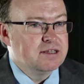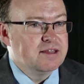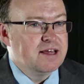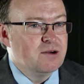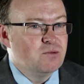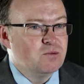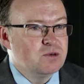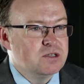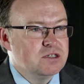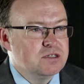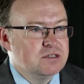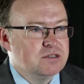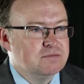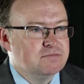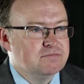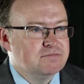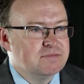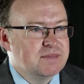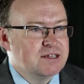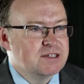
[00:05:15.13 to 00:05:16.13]

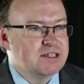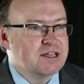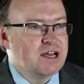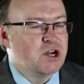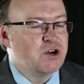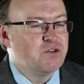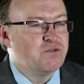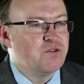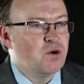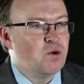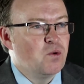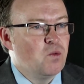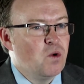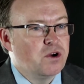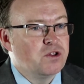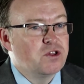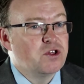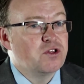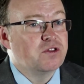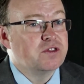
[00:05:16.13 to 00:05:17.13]
that's kind of
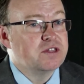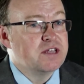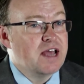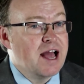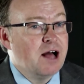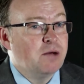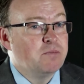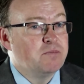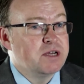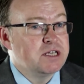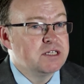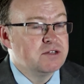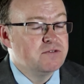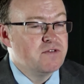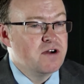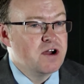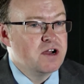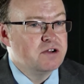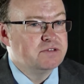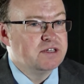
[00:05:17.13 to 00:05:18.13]
one of the things that helped me
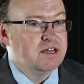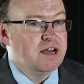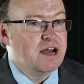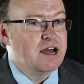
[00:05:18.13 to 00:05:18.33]
survive.